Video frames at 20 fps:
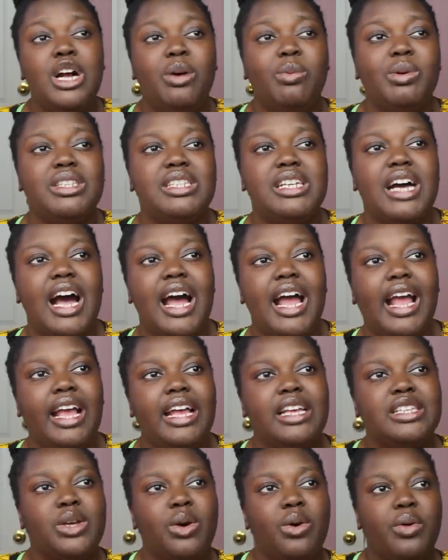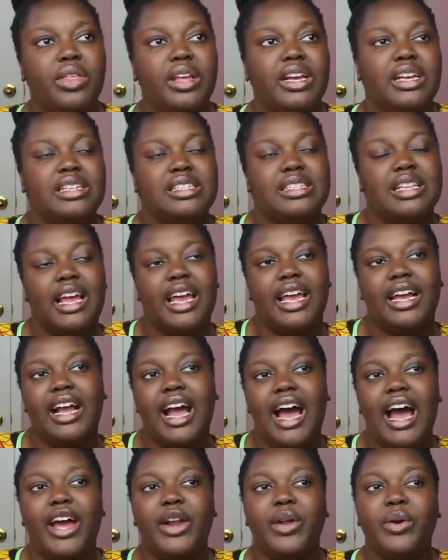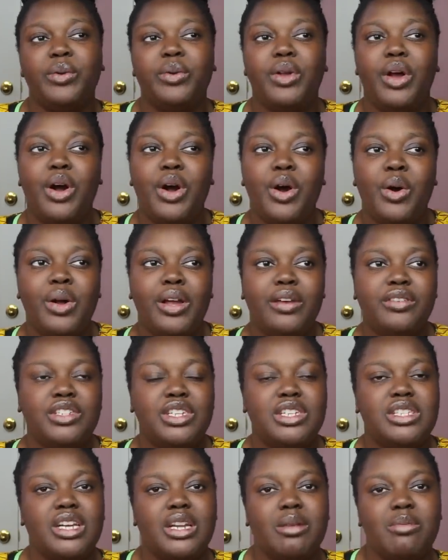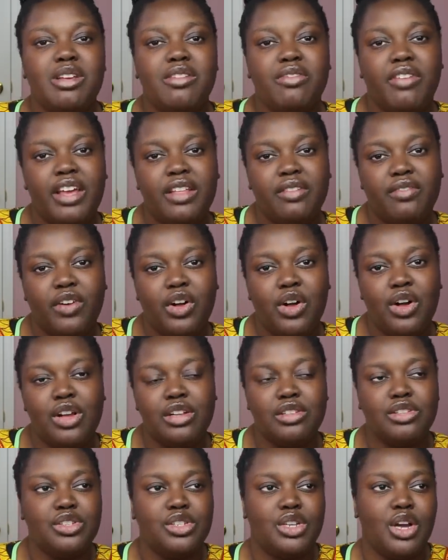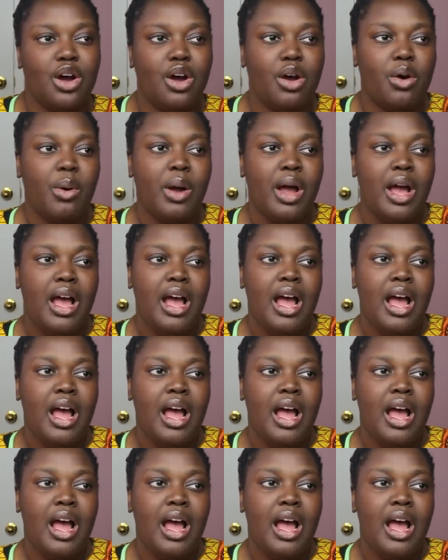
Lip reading: With Ty, his whole thing is like, I don't know if she's going to be faithful. And so